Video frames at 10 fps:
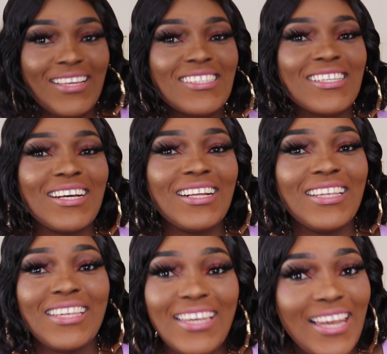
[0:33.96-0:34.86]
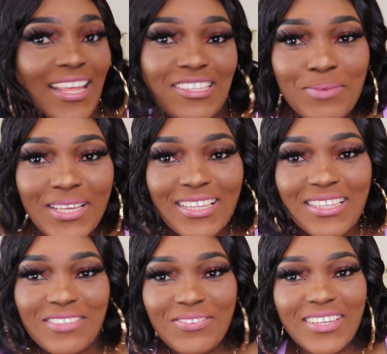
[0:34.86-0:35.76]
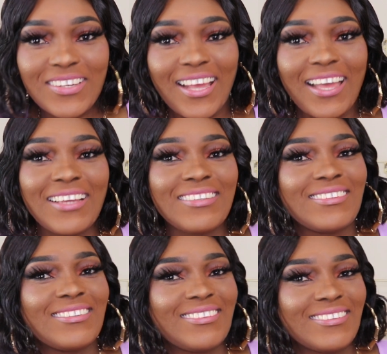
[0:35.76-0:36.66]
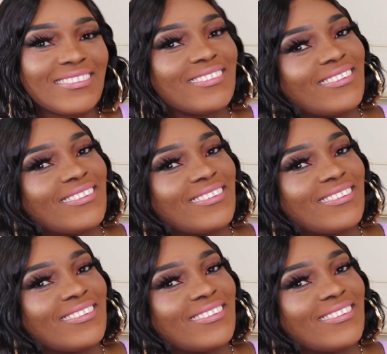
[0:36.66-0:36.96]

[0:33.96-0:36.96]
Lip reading: So let's begin this video, guys.